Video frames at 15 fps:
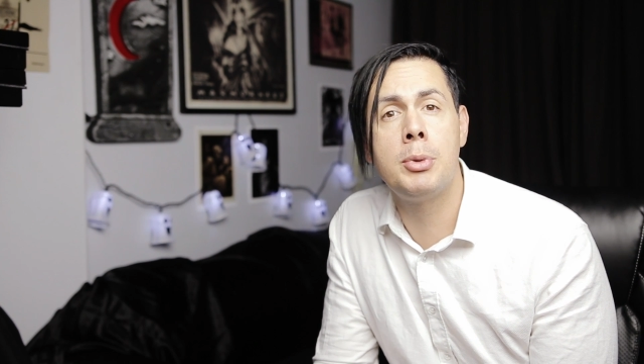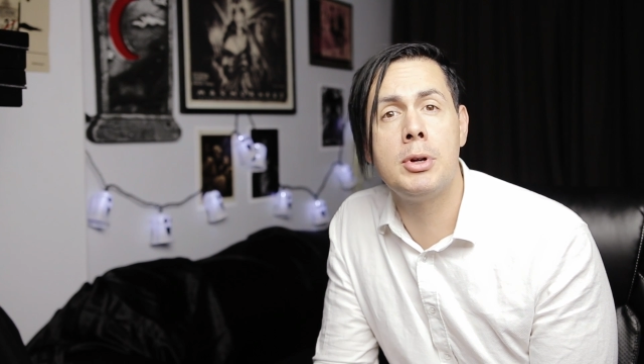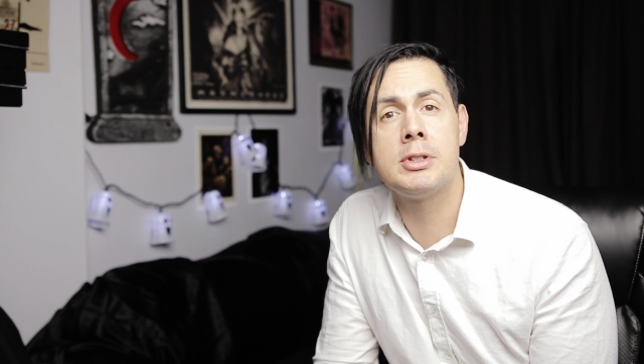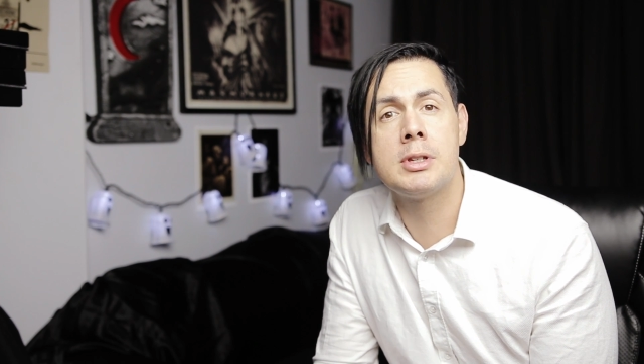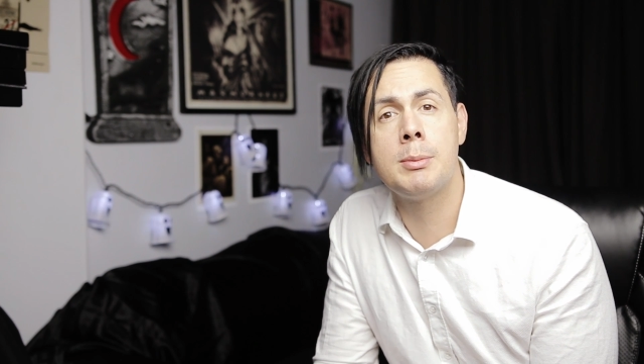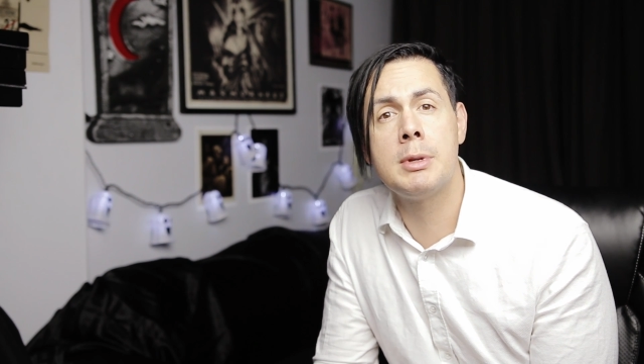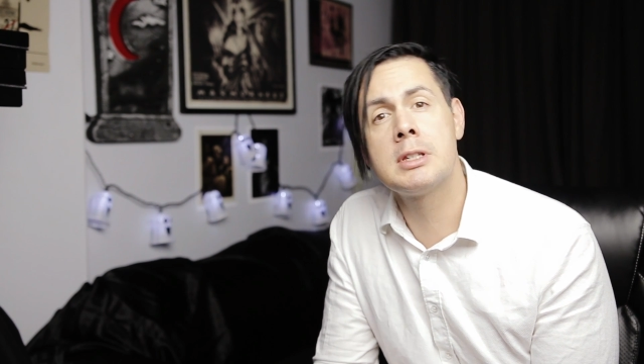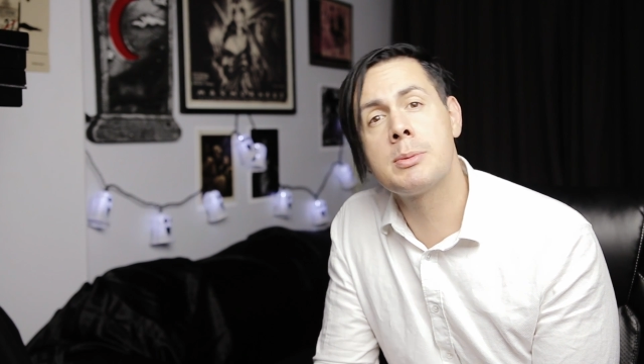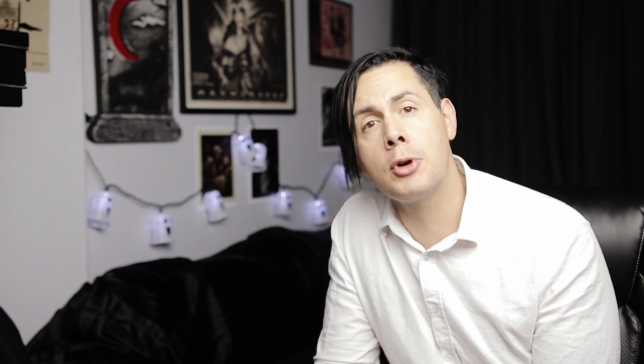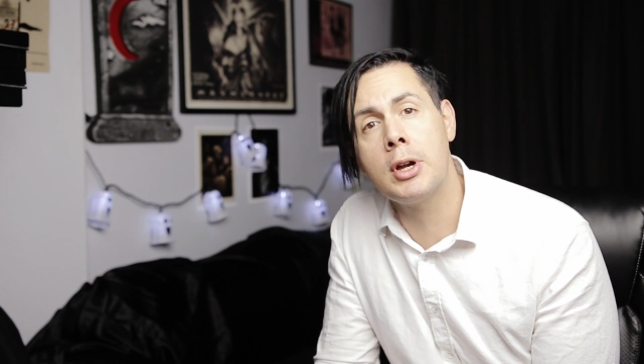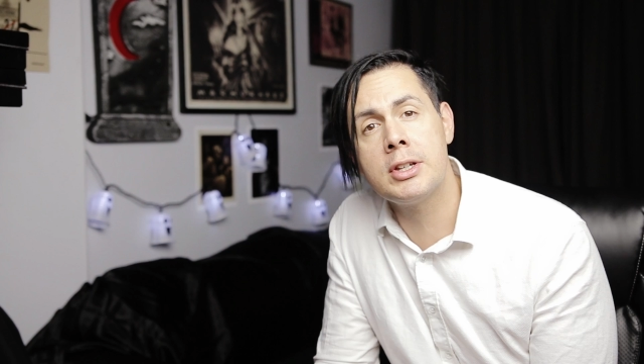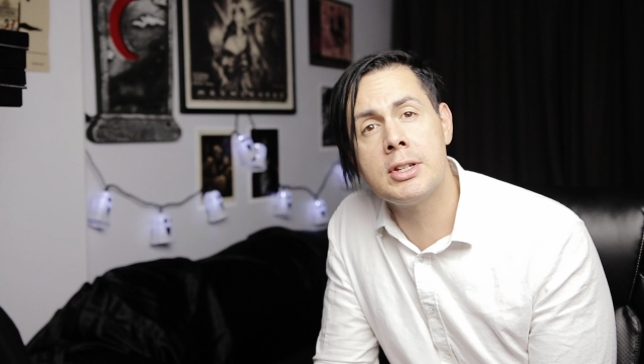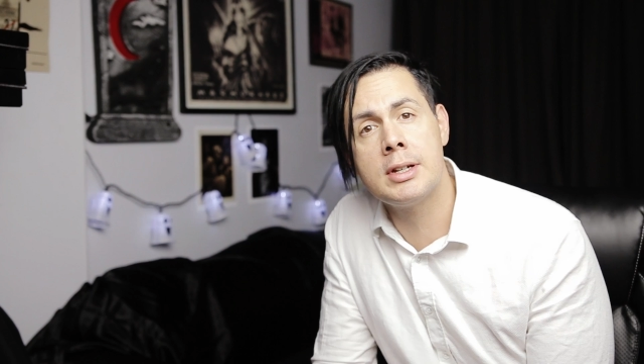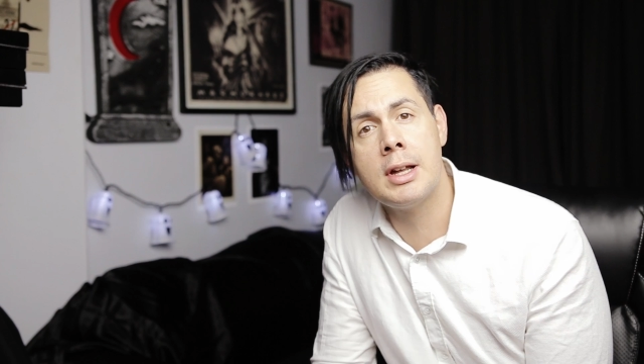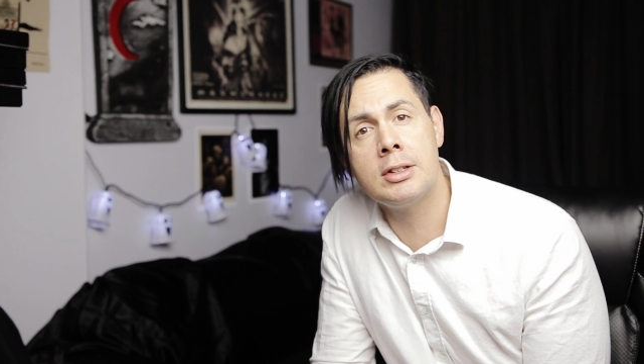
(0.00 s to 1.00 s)
put some
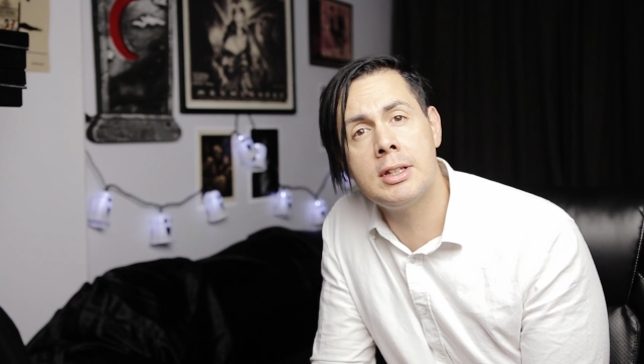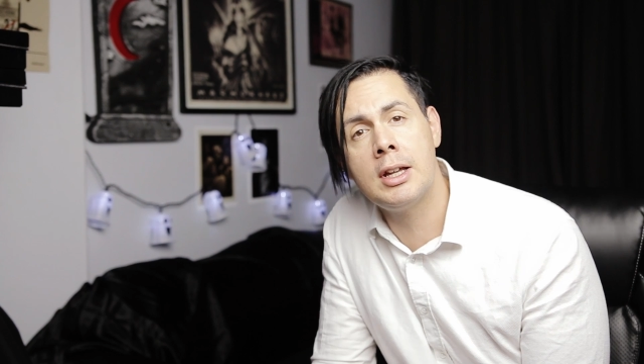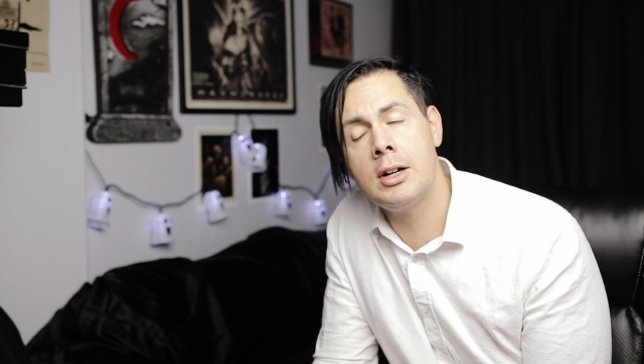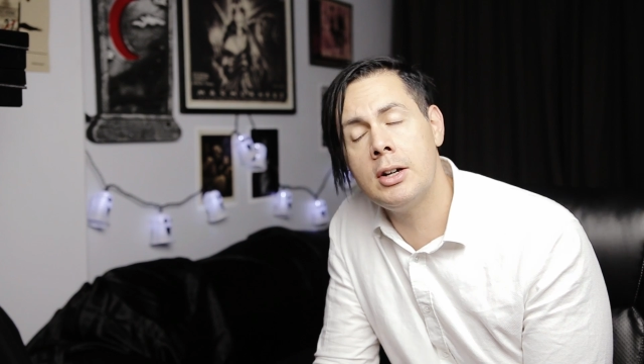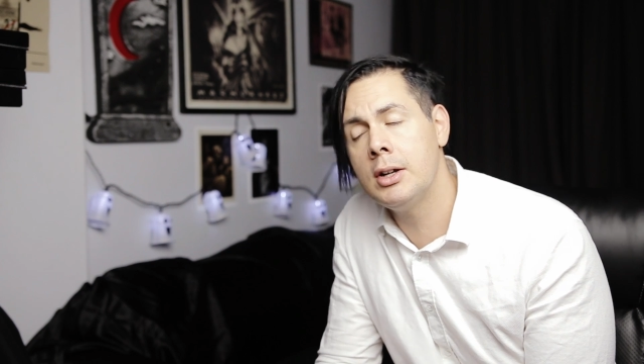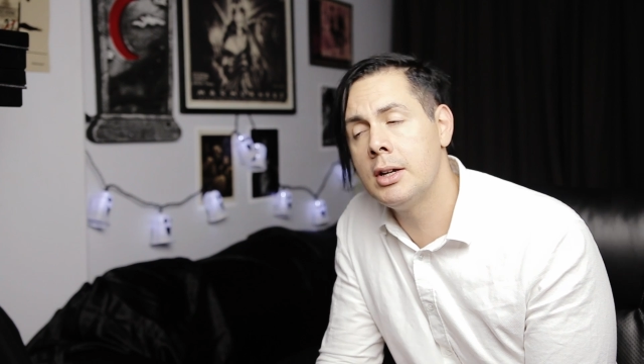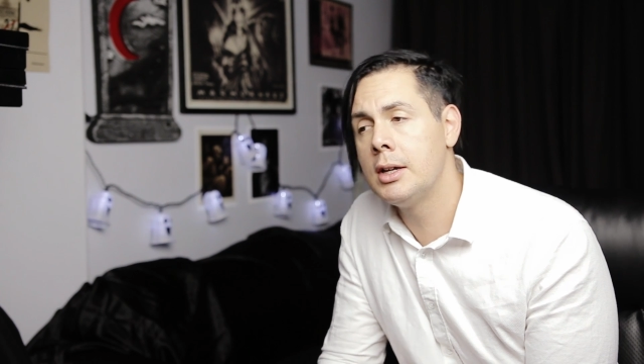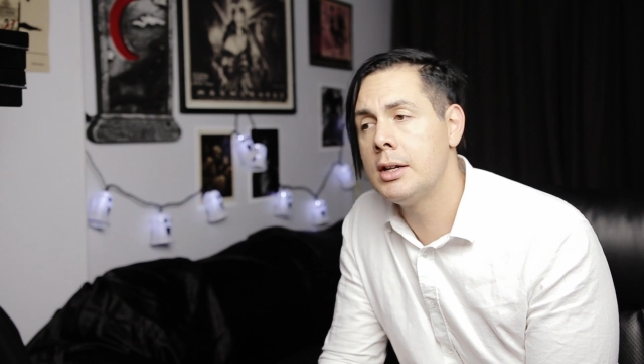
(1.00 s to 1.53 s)
inspiration out there.